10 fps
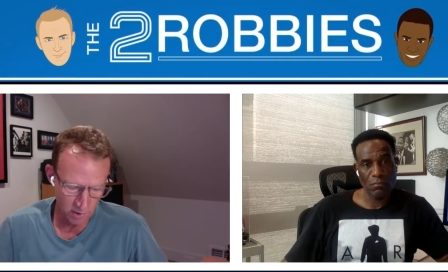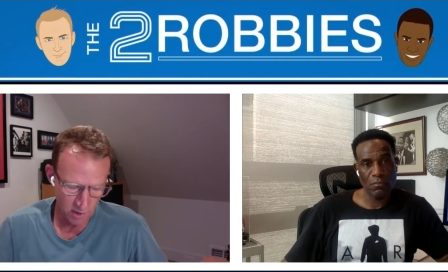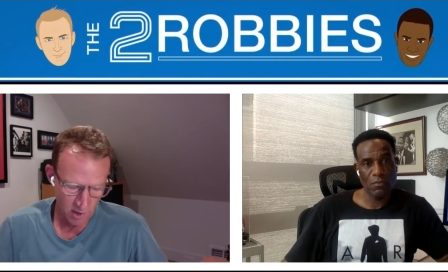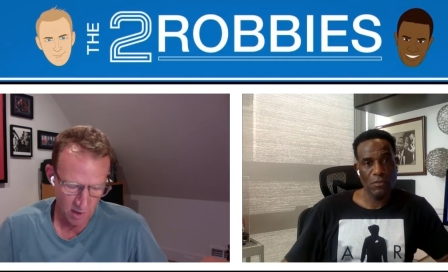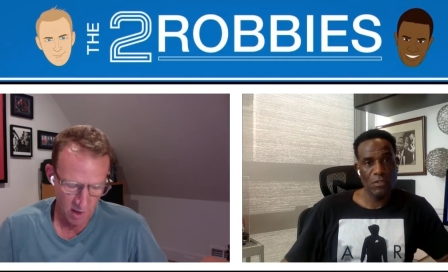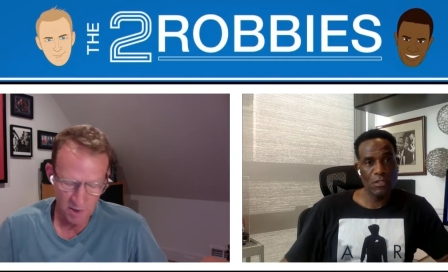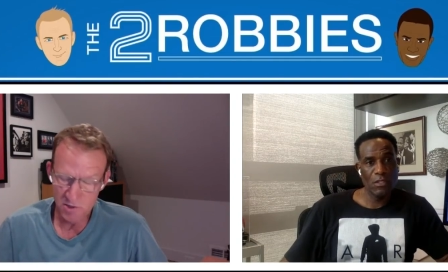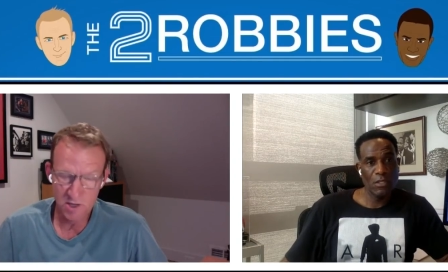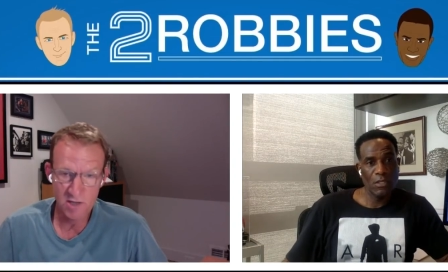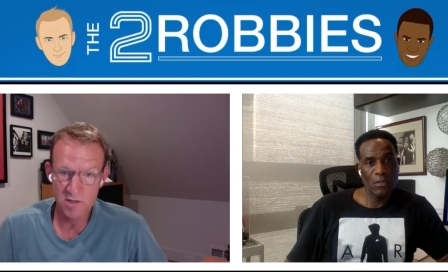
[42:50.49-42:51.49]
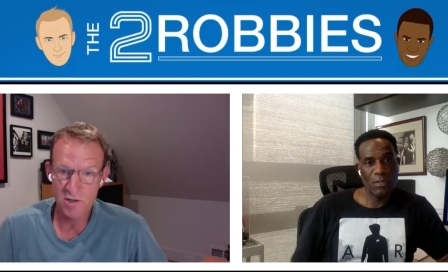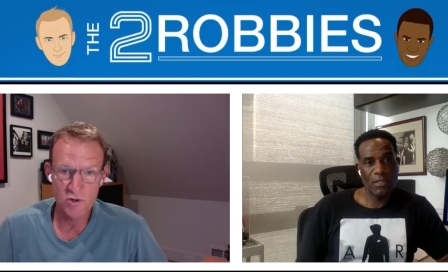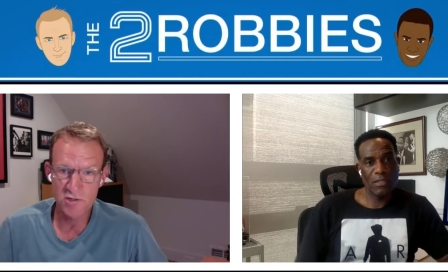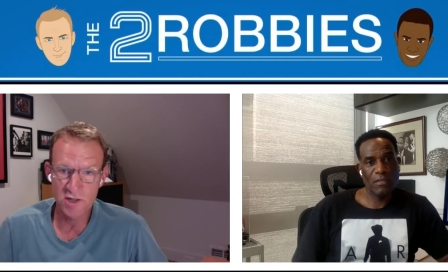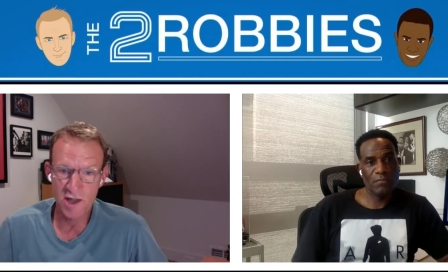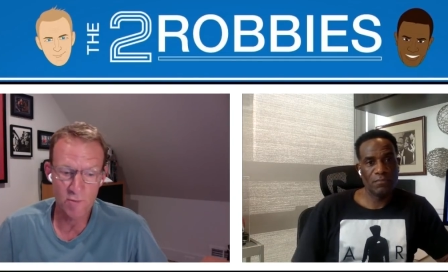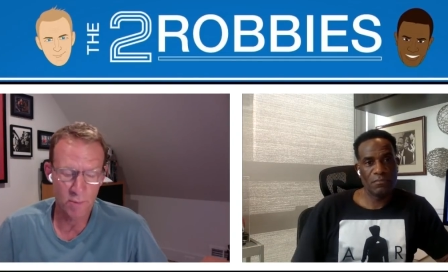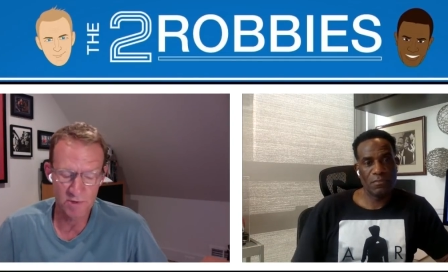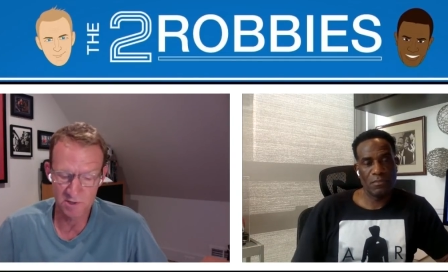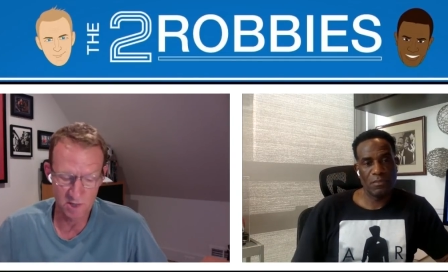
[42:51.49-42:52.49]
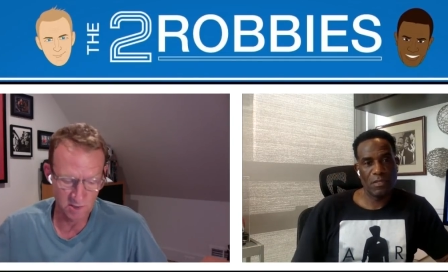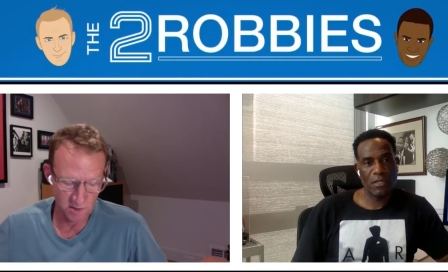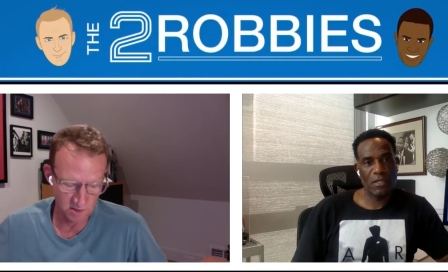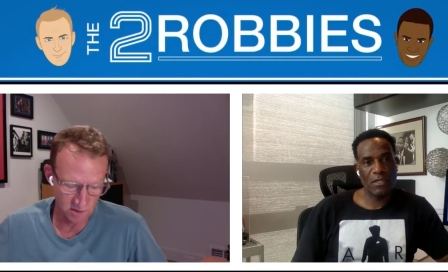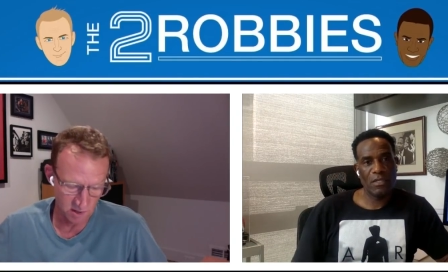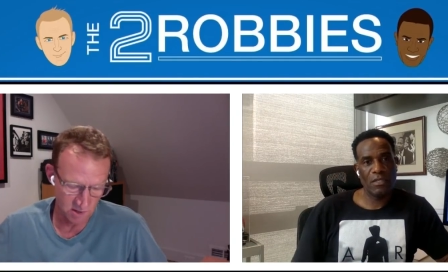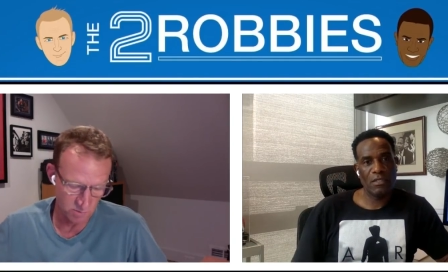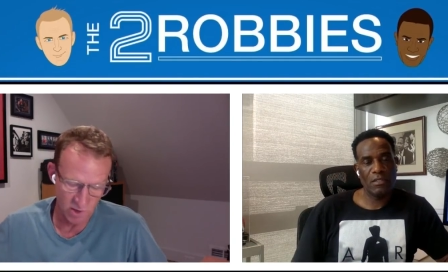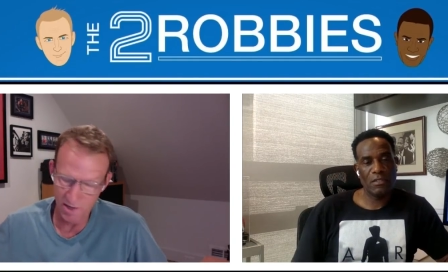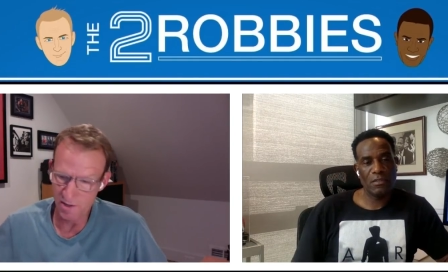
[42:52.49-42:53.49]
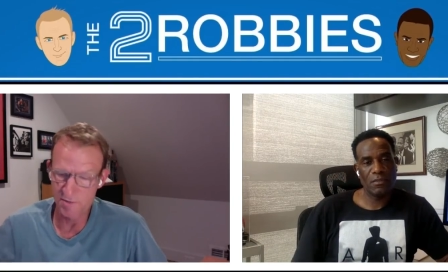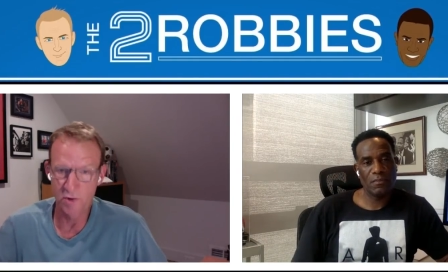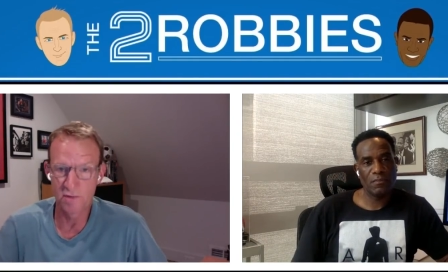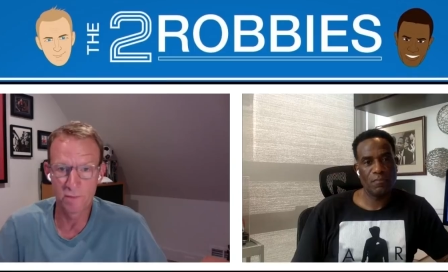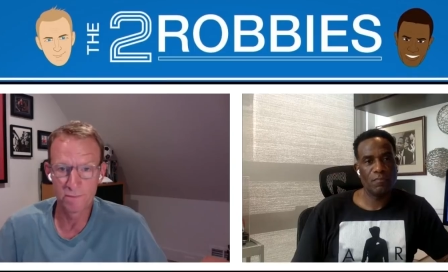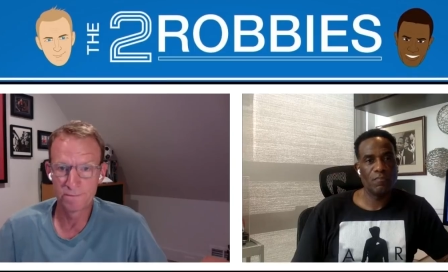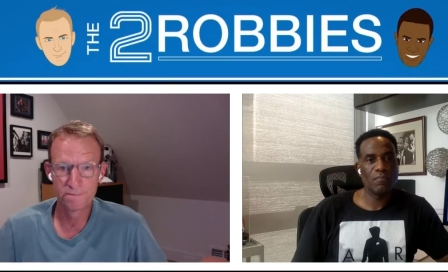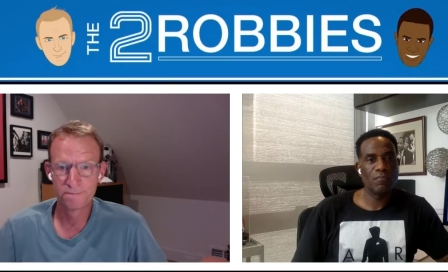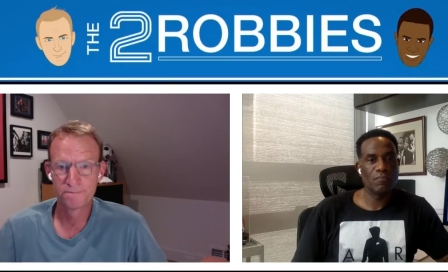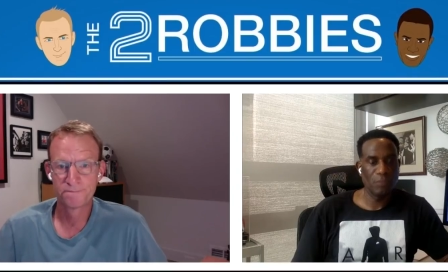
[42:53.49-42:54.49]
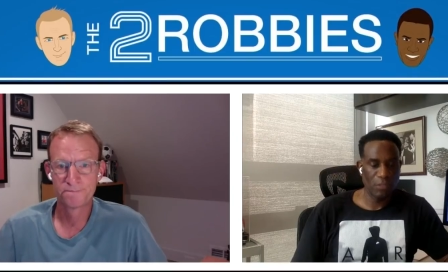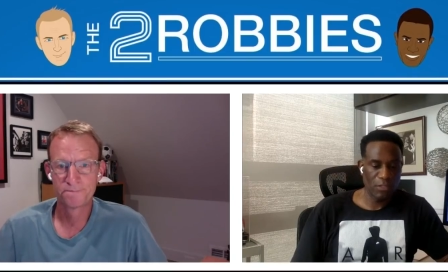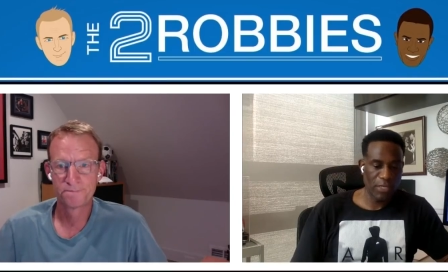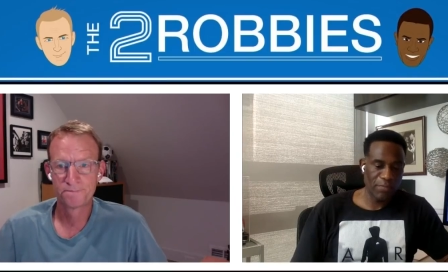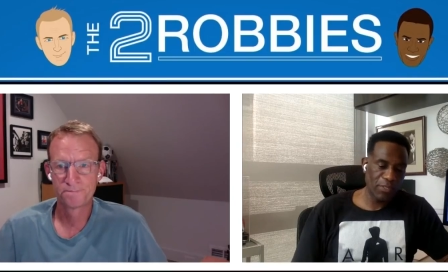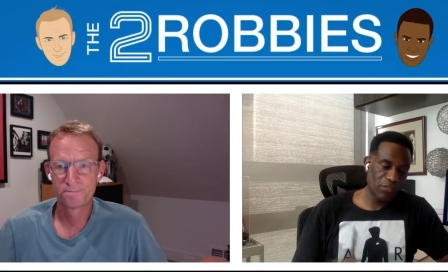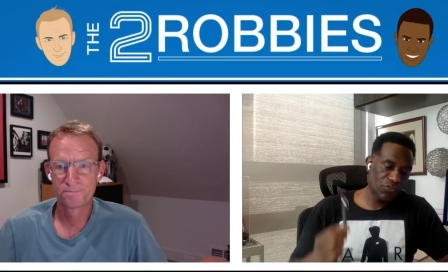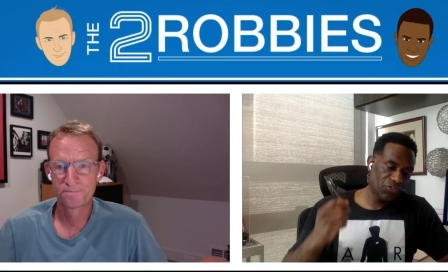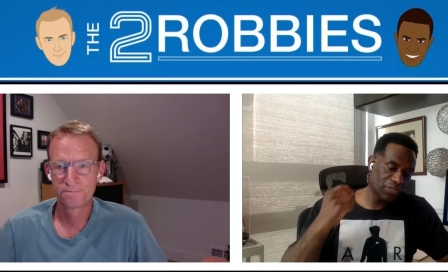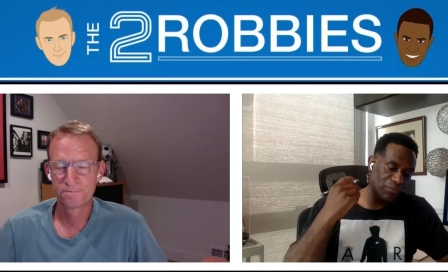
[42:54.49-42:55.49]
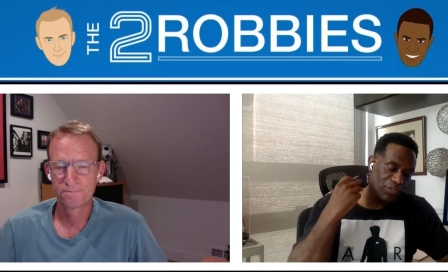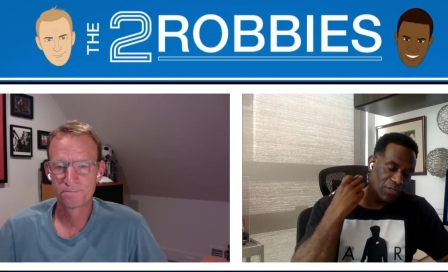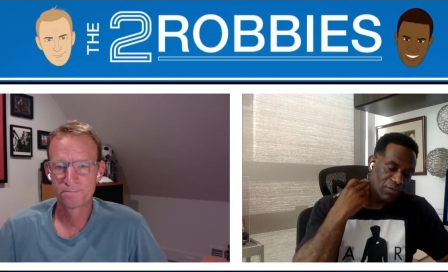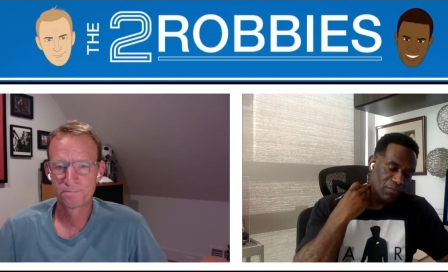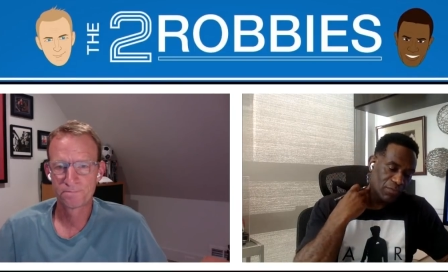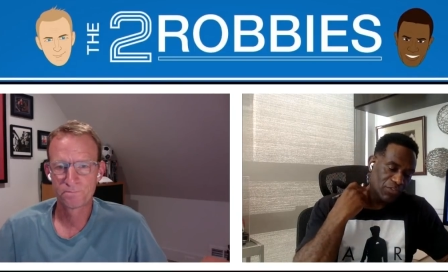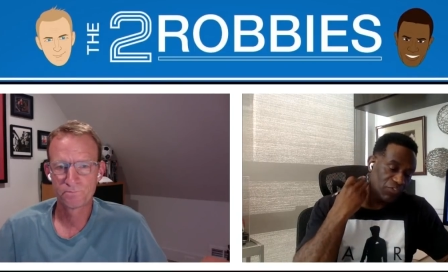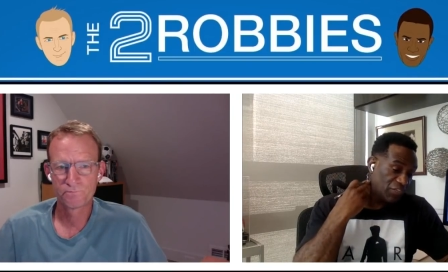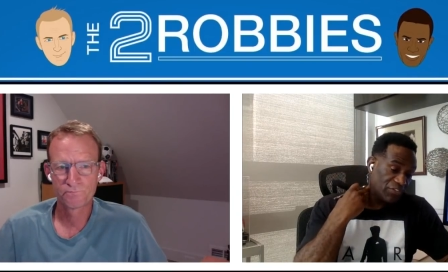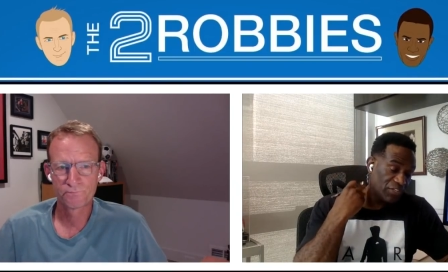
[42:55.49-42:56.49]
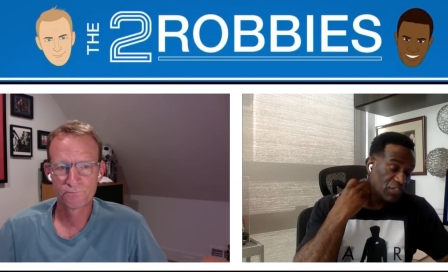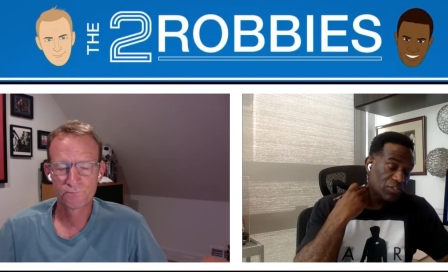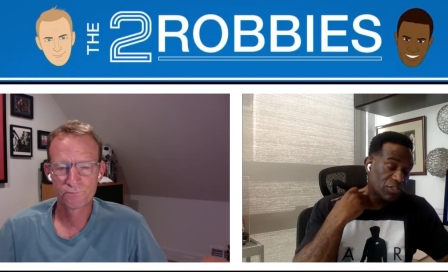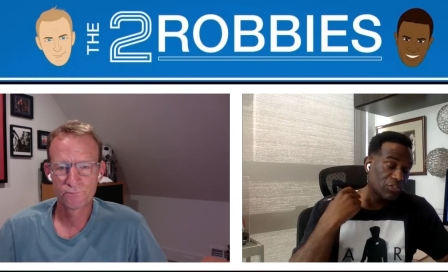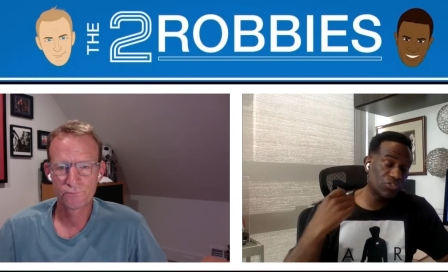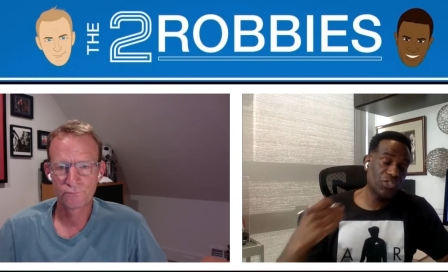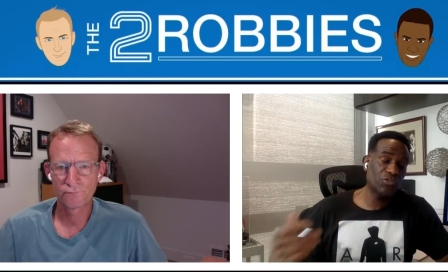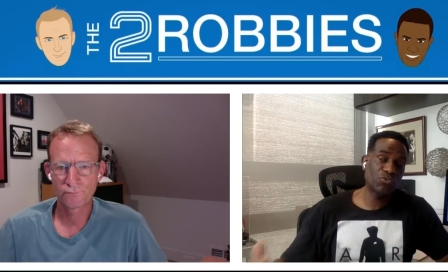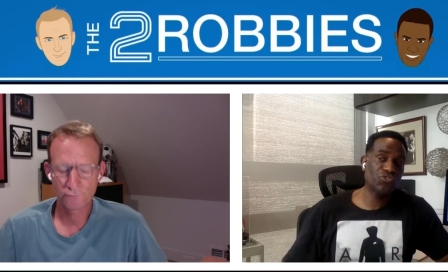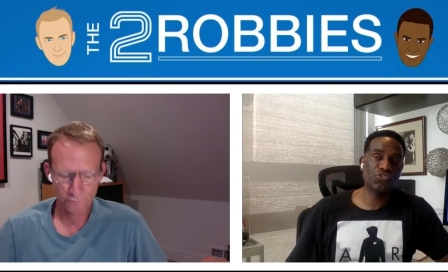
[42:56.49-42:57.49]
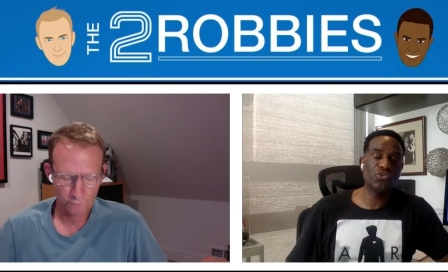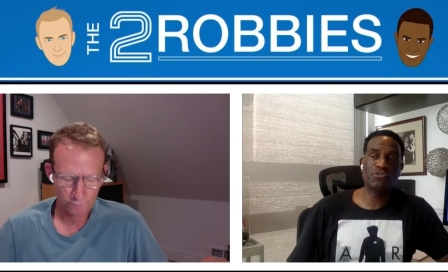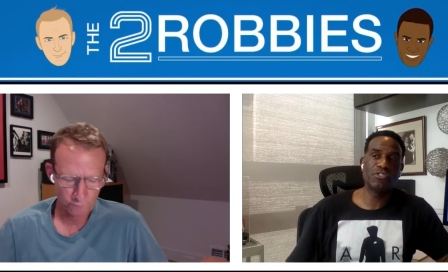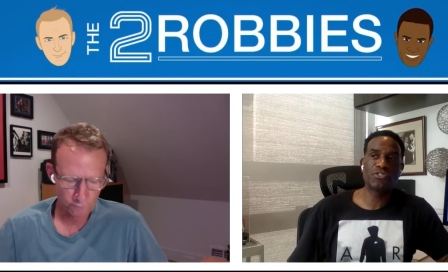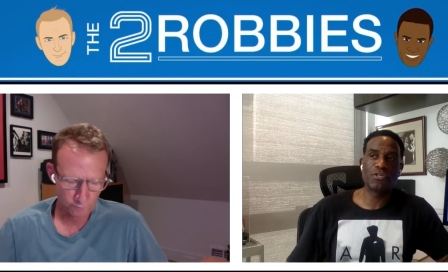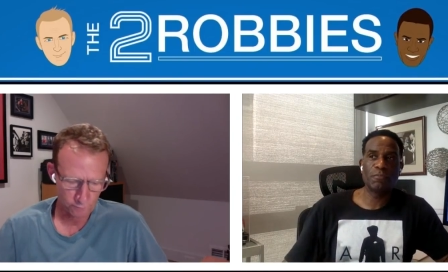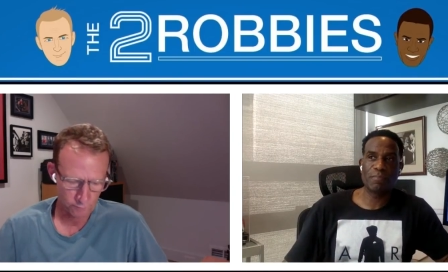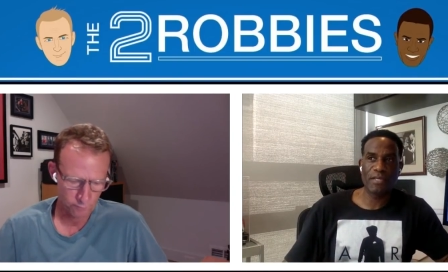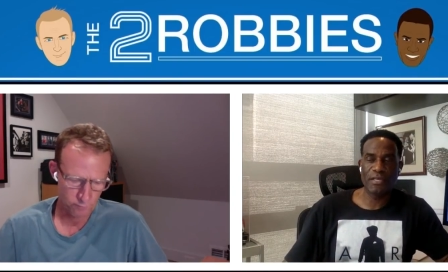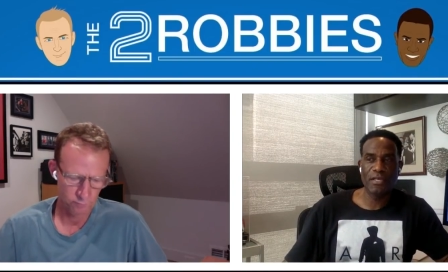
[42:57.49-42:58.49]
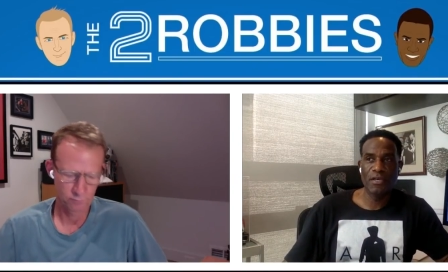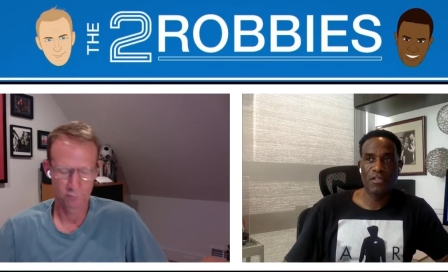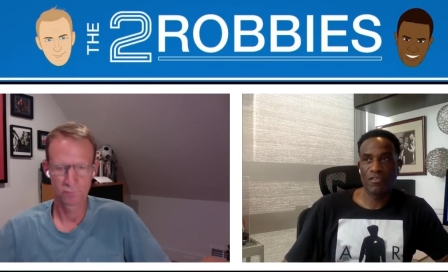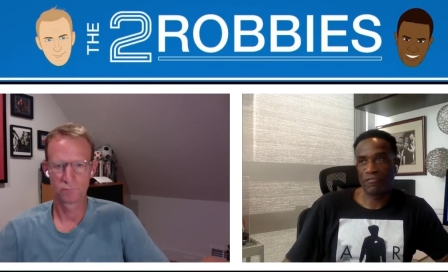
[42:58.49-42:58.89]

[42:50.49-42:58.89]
Speaker 1: But I just think it's an well, interesting game, Rob. It's, this I, uh, this this weekend's full of them.
Speaker 2: Yeah, I just think that it, with City, the continual story is going to be the